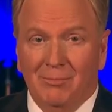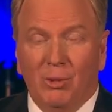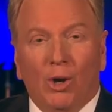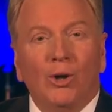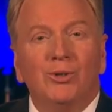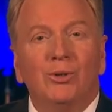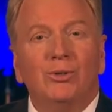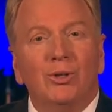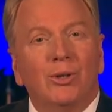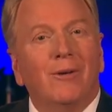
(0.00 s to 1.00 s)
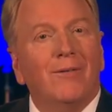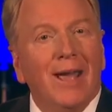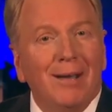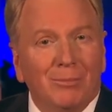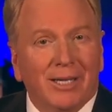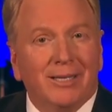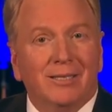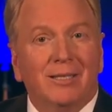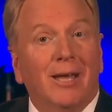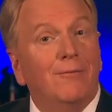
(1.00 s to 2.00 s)
but also to their
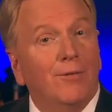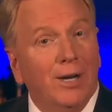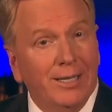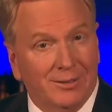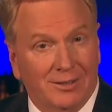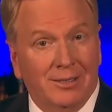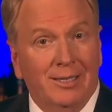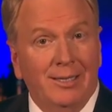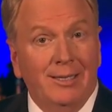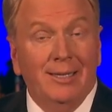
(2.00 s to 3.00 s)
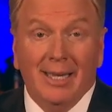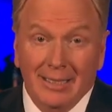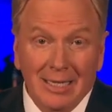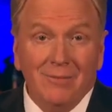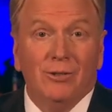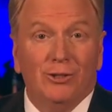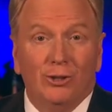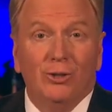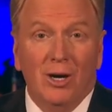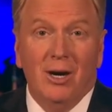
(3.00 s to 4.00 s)
families and friends, and even
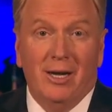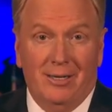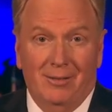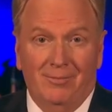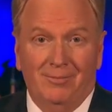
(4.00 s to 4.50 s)
to God.